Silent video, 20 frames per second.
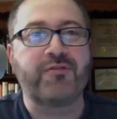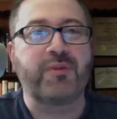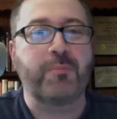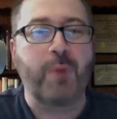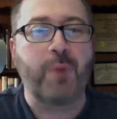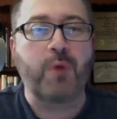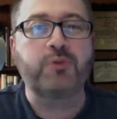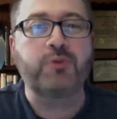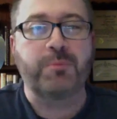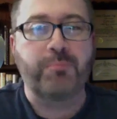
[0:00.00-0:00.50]

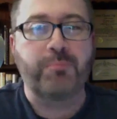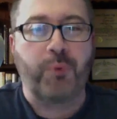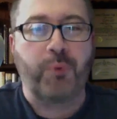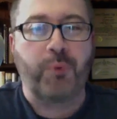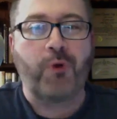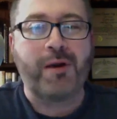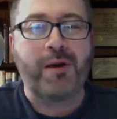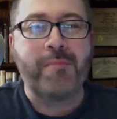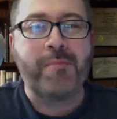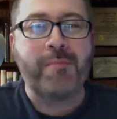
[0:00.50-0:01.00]
most
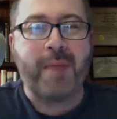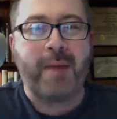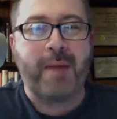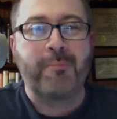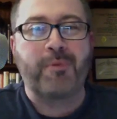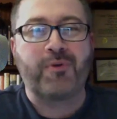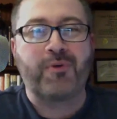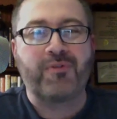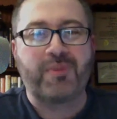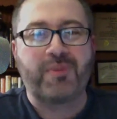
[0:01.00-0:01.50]
important
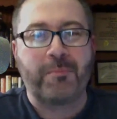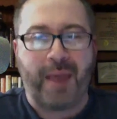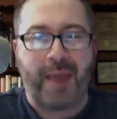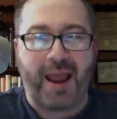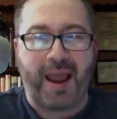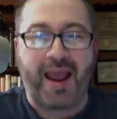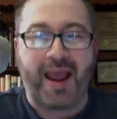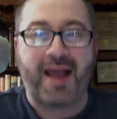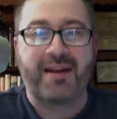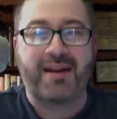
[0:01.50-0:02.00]
member of the
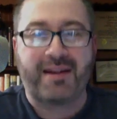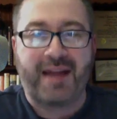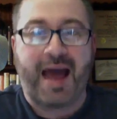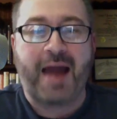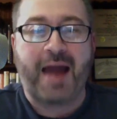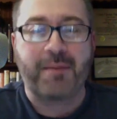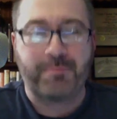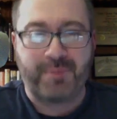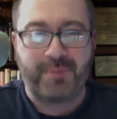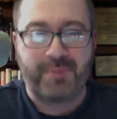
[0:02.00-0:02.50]
band
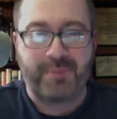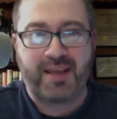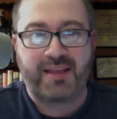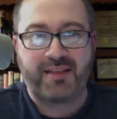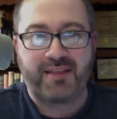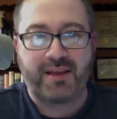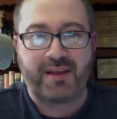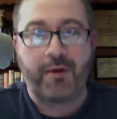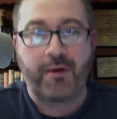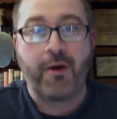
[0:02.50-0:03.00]
not
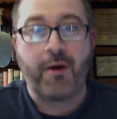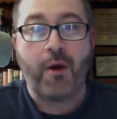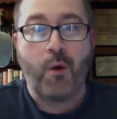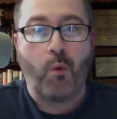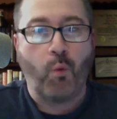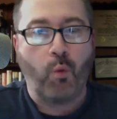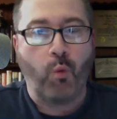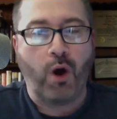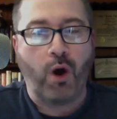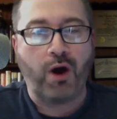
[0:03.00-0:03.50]
being there.
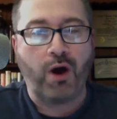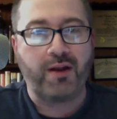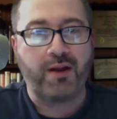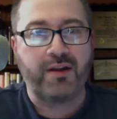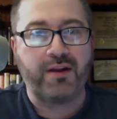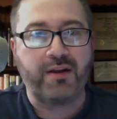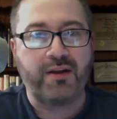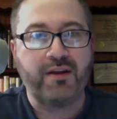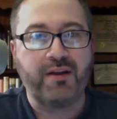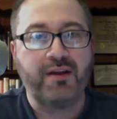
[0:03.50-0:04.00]
Okay.
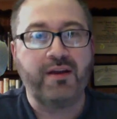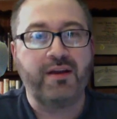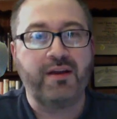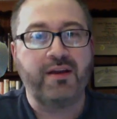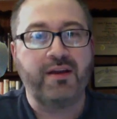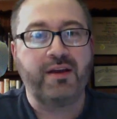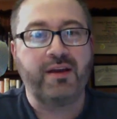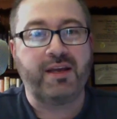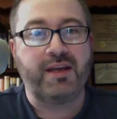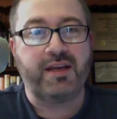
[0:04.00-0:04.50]
One
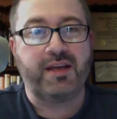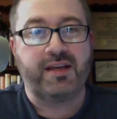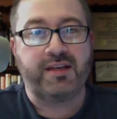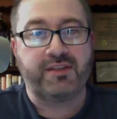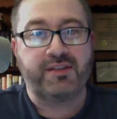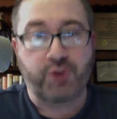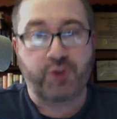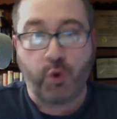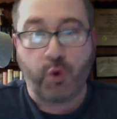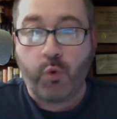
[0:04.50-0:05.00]

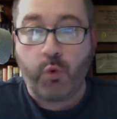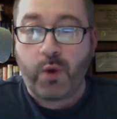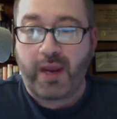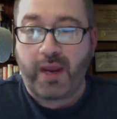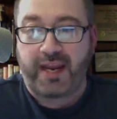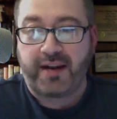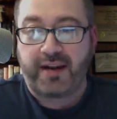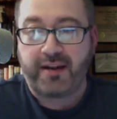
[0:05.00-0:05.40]
is Queen.